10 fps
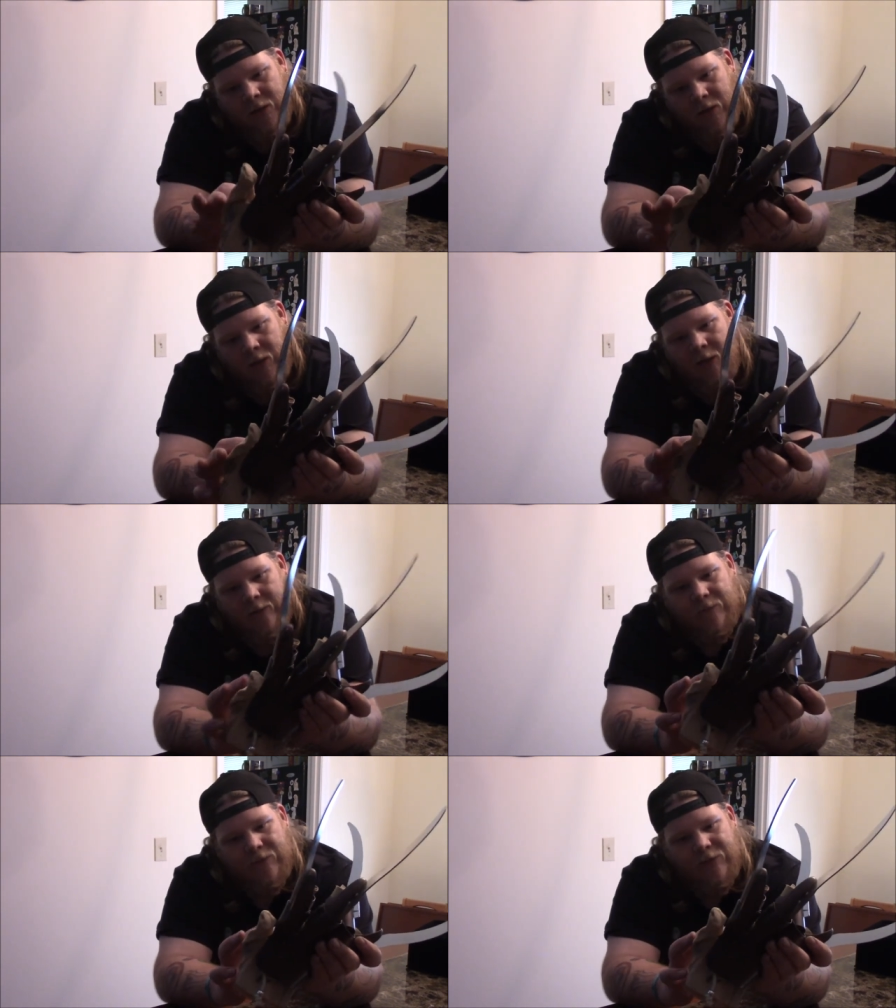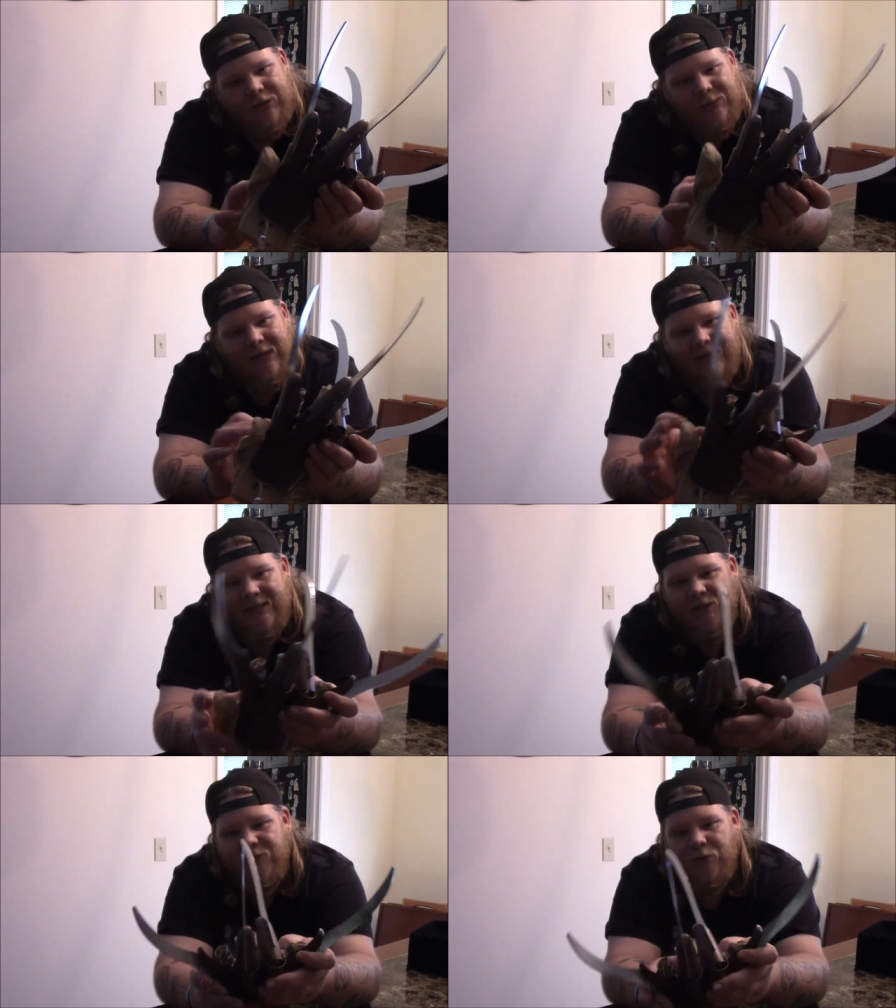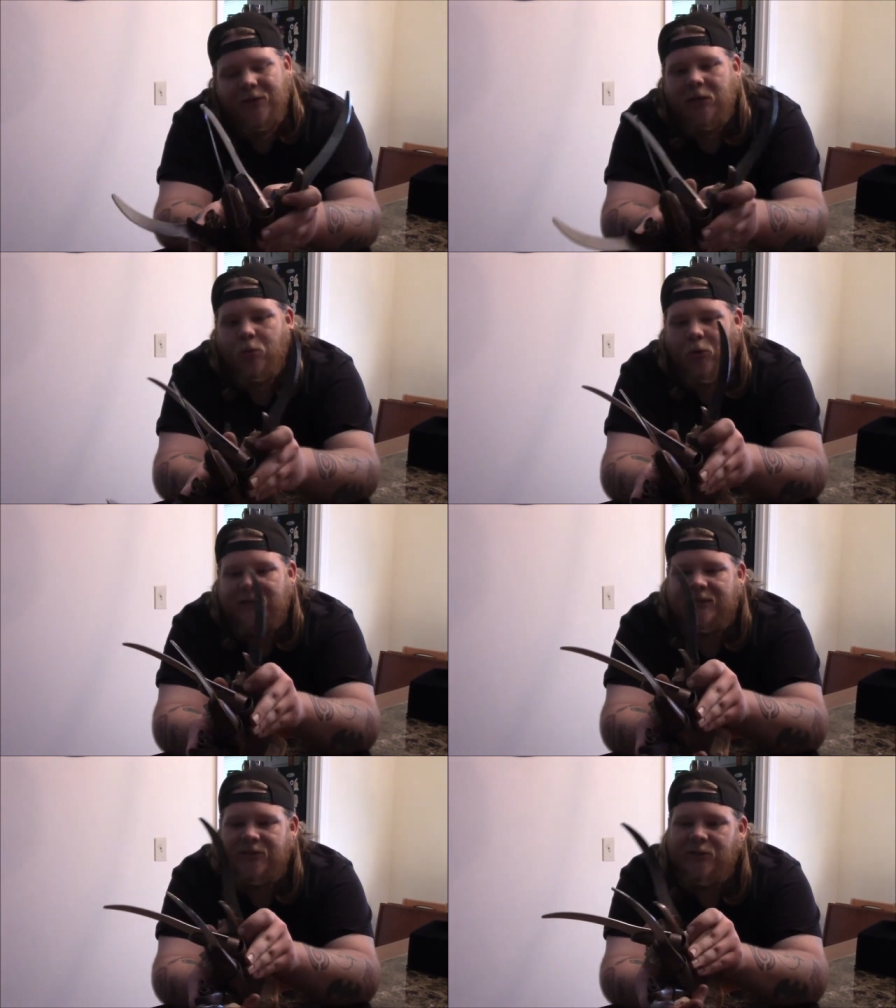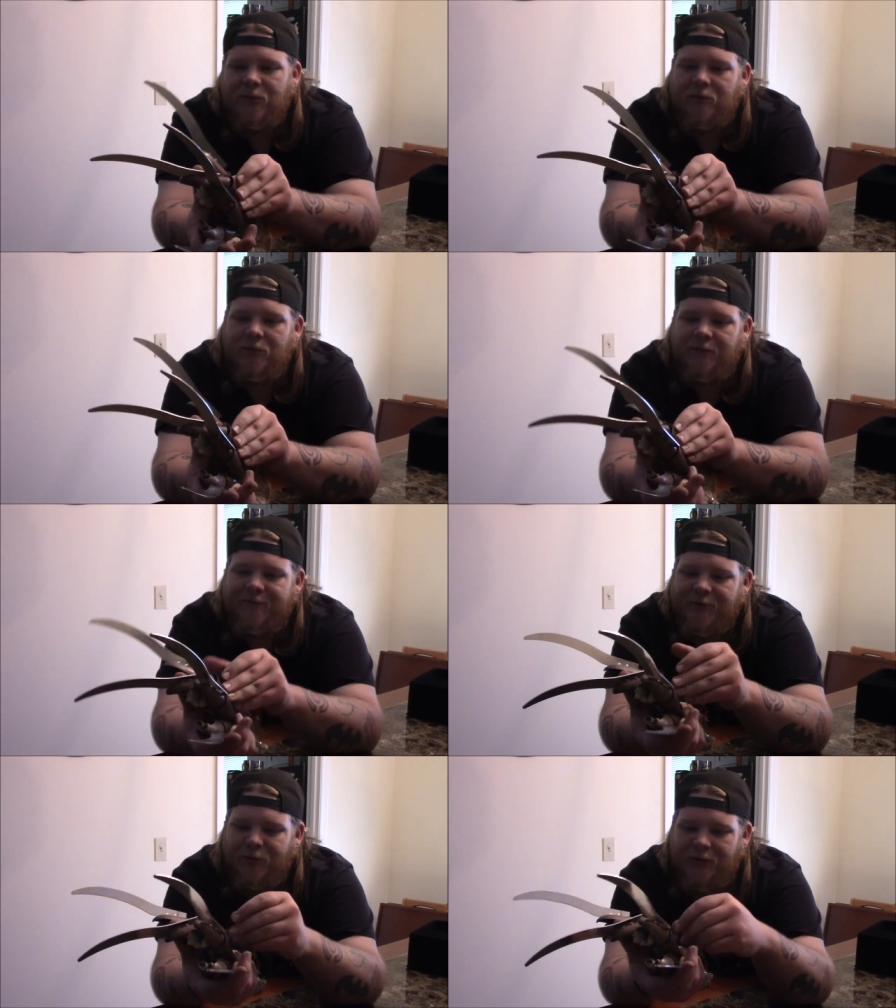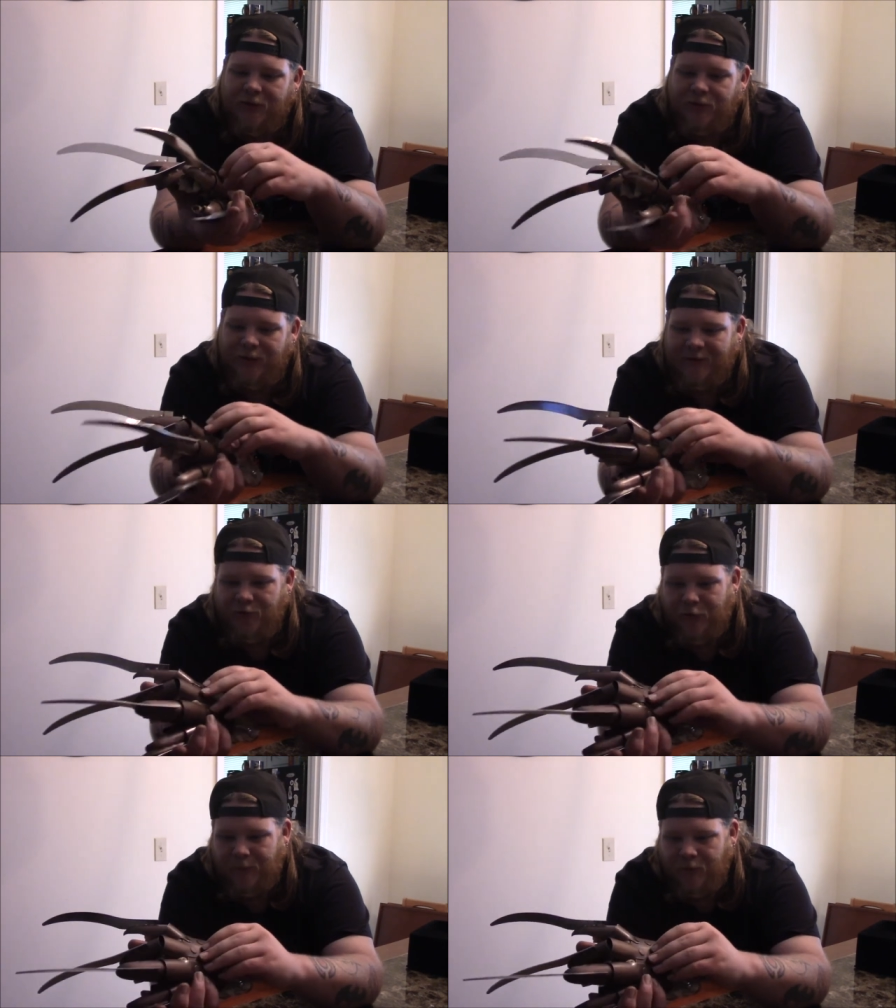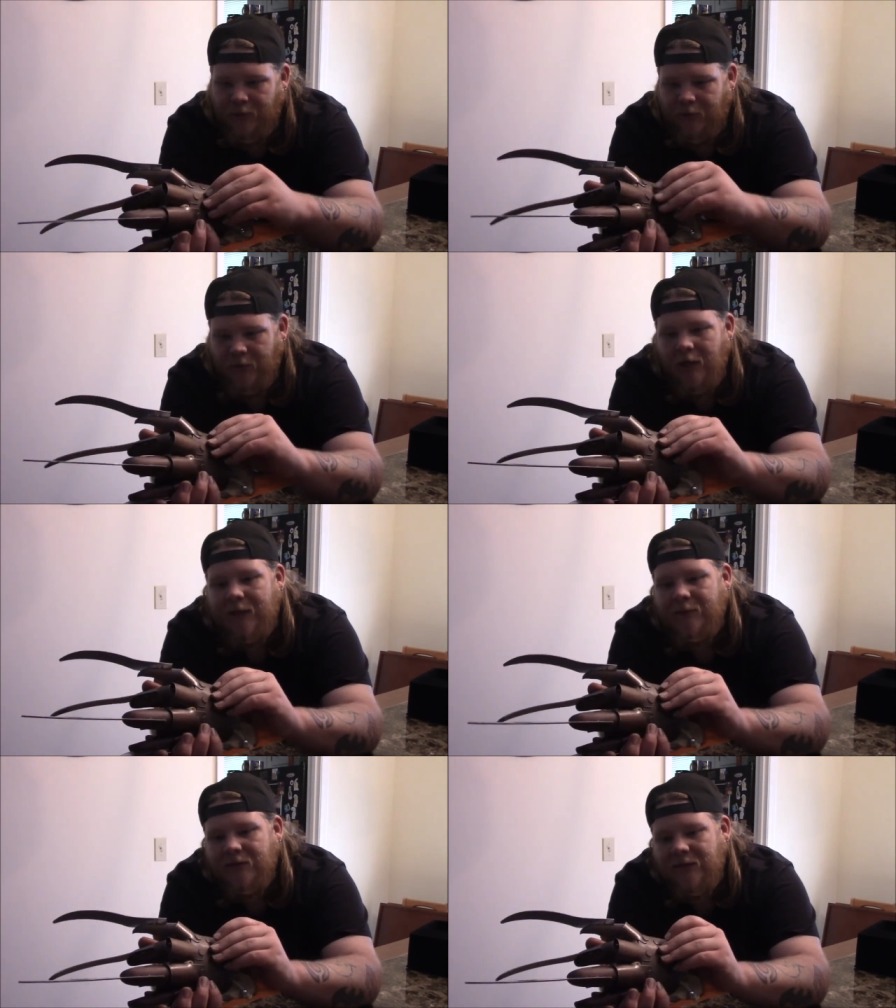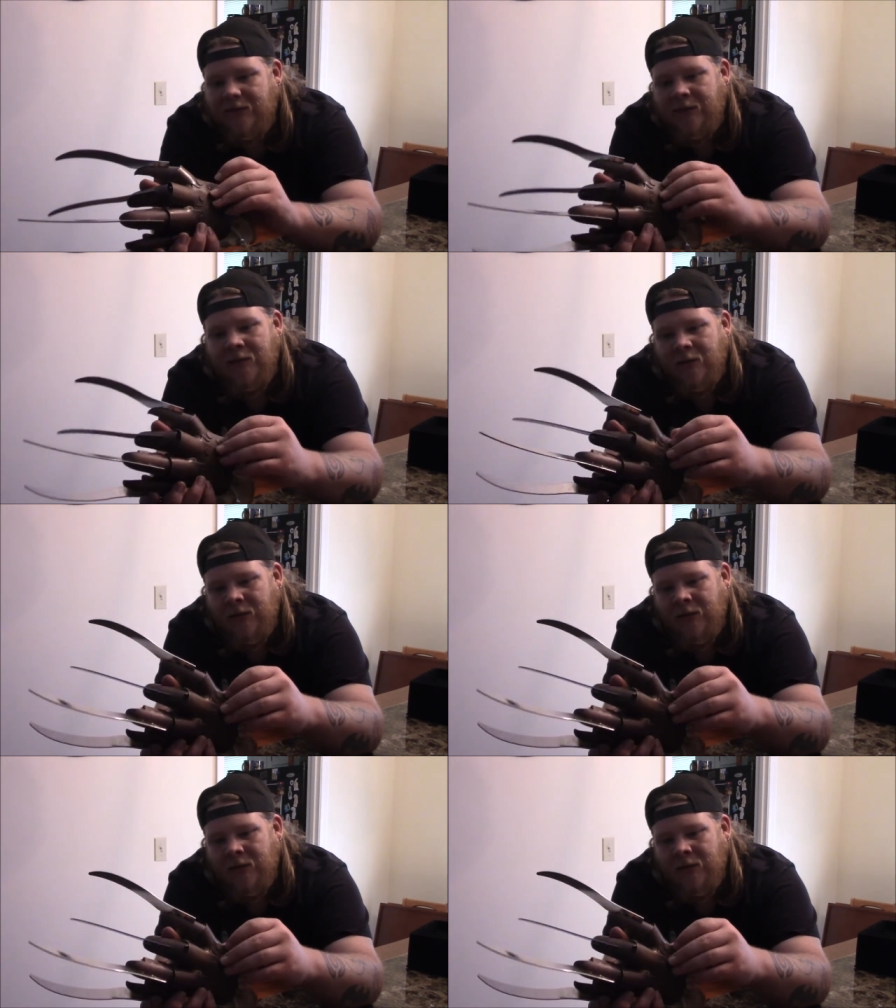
Um, which, I mean, I guess if you really wanted to, if you want to go through effort, you could probably